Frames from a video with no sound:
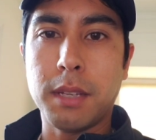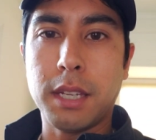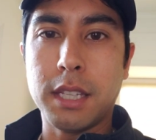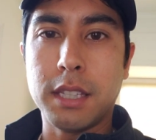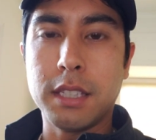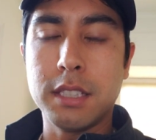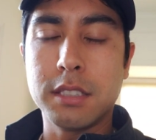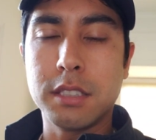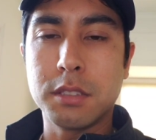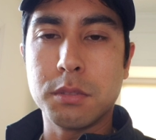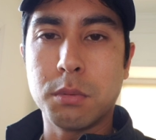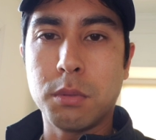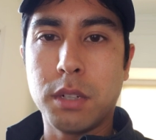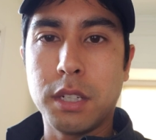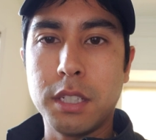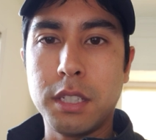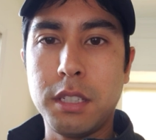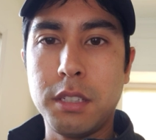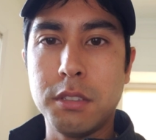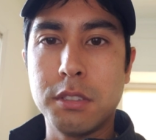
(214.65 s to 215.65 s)
And this is
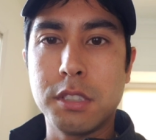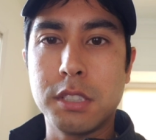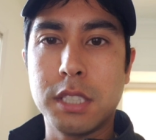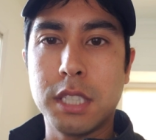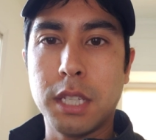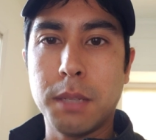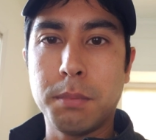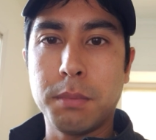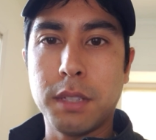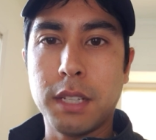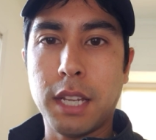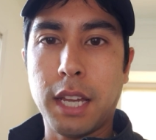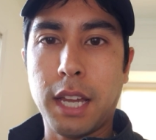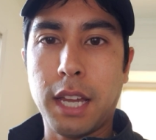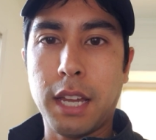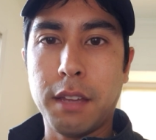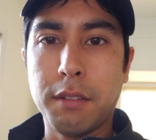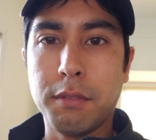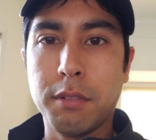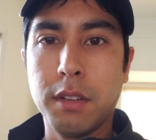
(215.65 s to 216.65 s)
one huge tip that
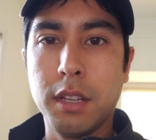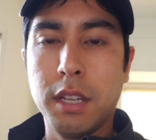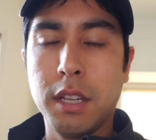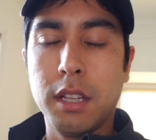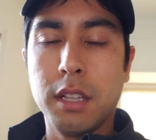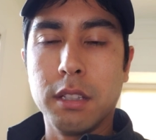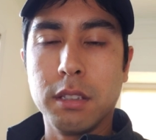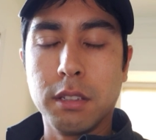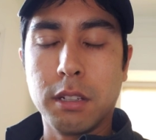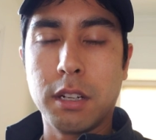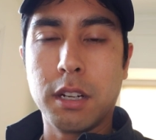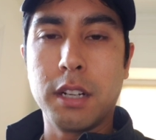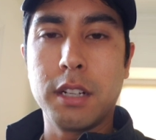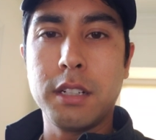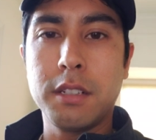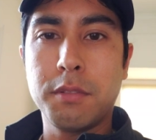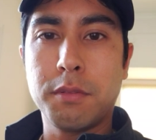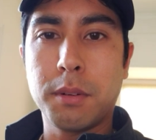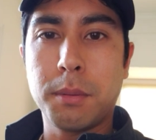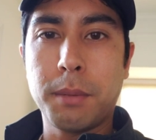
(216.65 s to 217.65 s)
I've
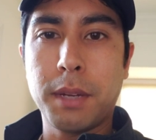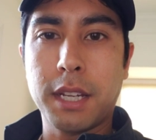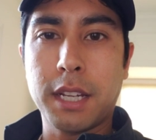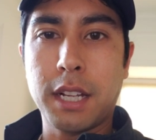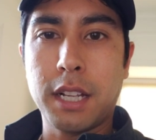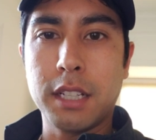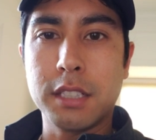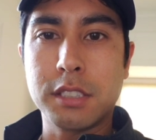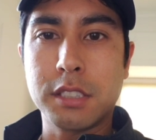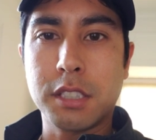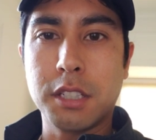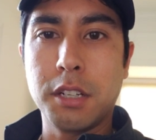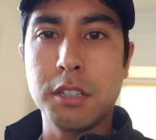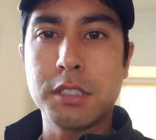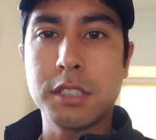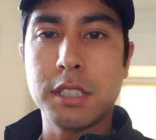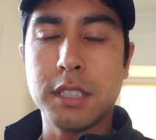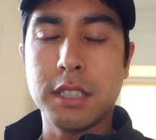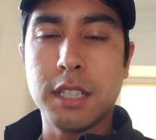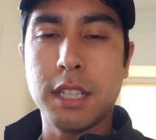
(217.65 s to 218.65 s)
learned from my college
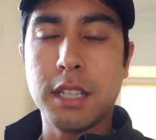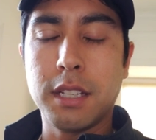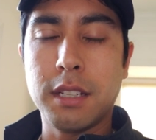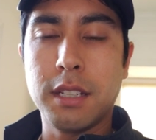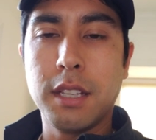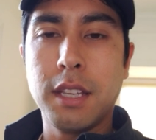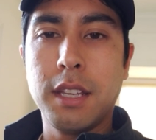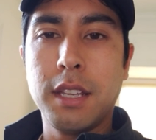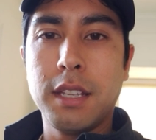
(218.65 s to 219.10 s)
coach, and then